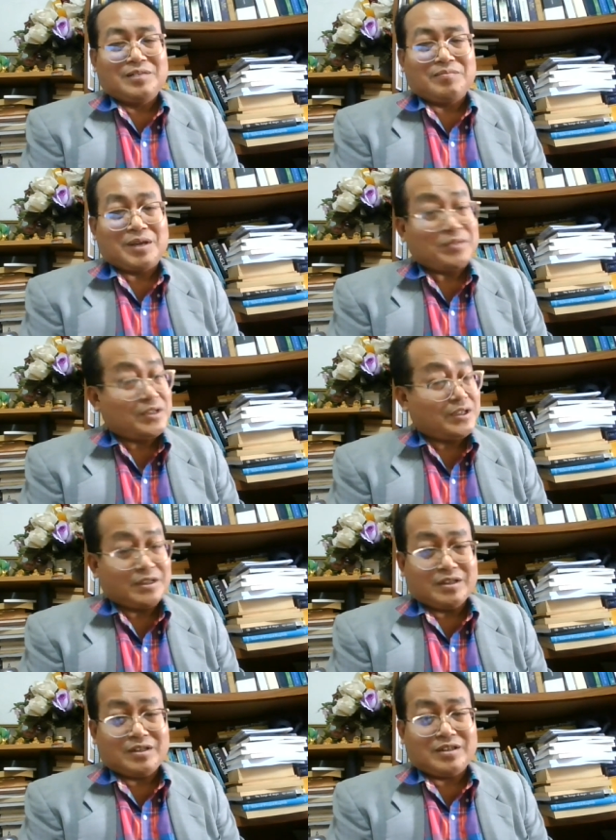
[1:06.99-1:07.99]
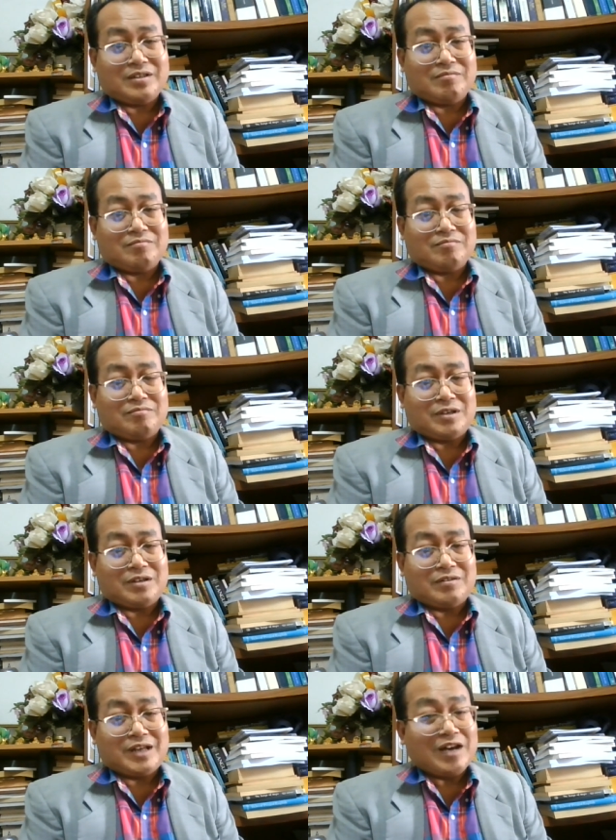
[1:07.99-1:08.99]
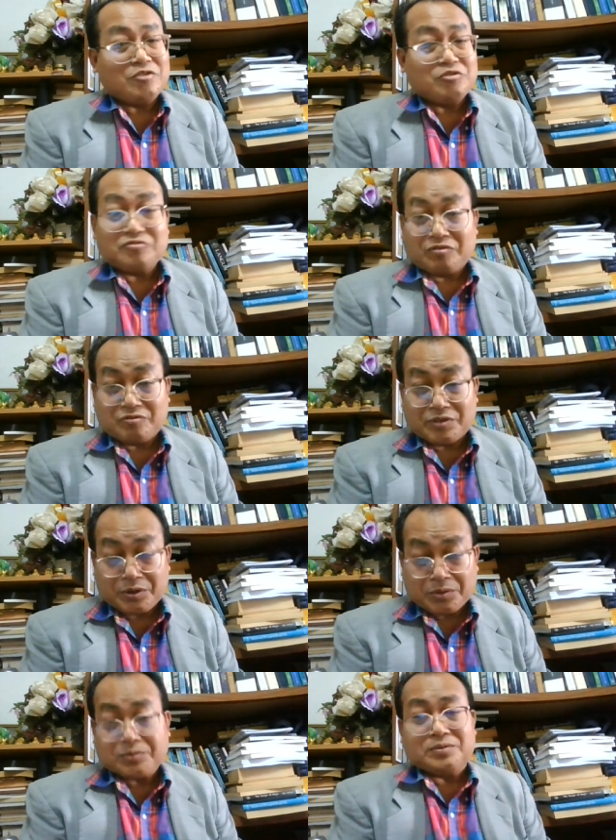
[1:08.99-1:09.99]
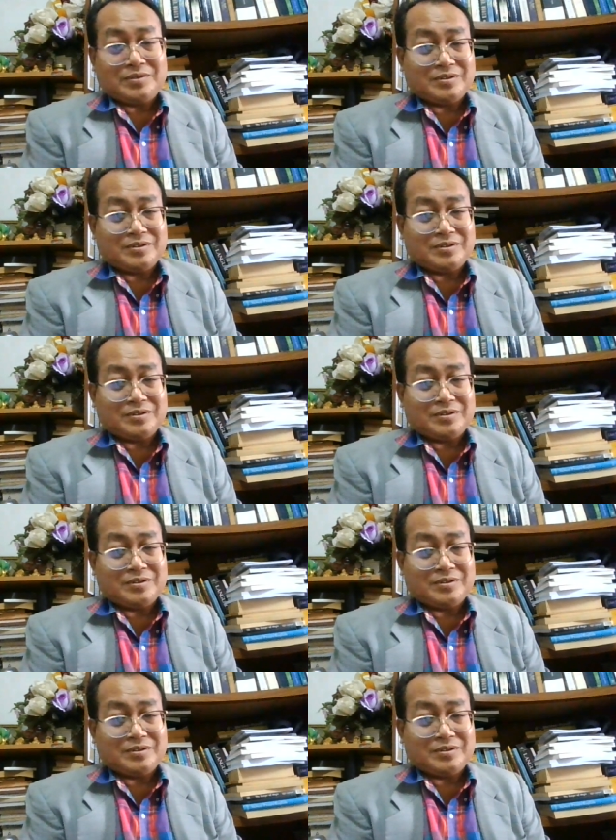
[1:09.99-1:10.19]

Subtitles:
Maybe, you know, they are useful for you.